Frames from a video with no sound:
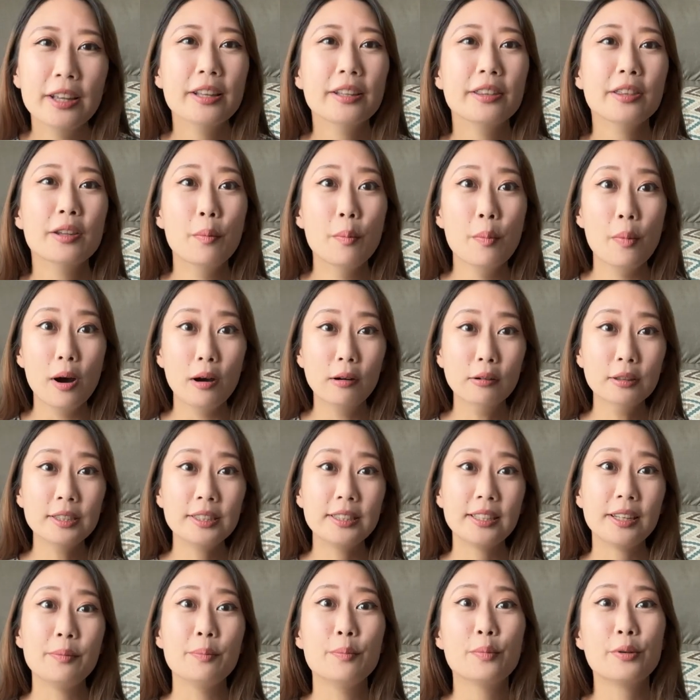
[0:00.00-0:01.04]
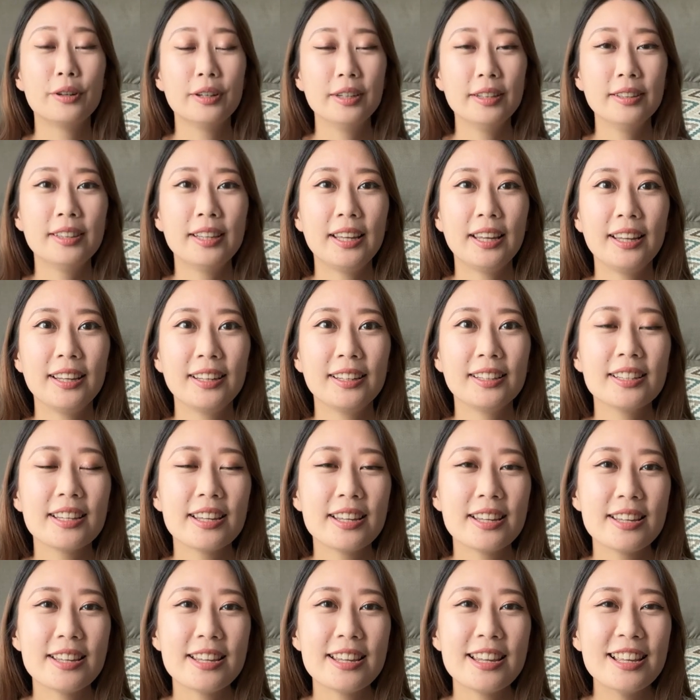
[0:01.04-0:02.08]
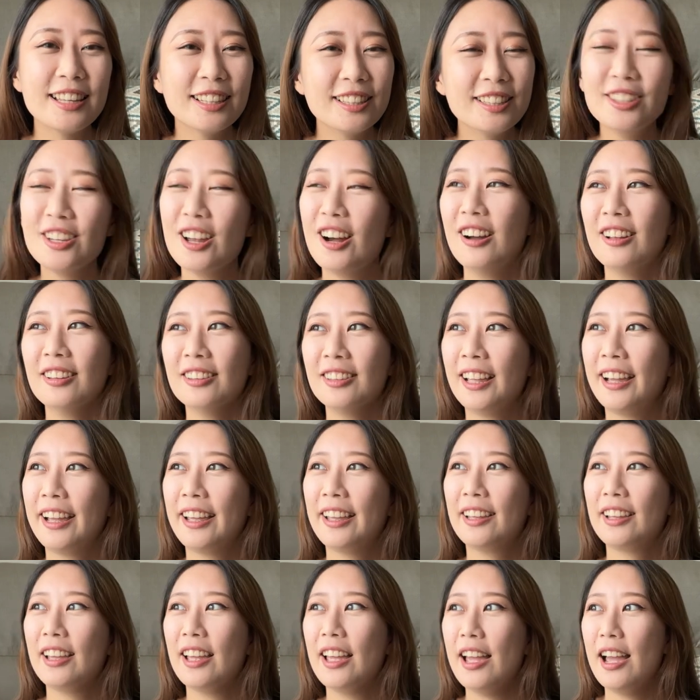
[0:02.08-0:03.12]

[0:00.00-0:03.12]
the most important thing is not like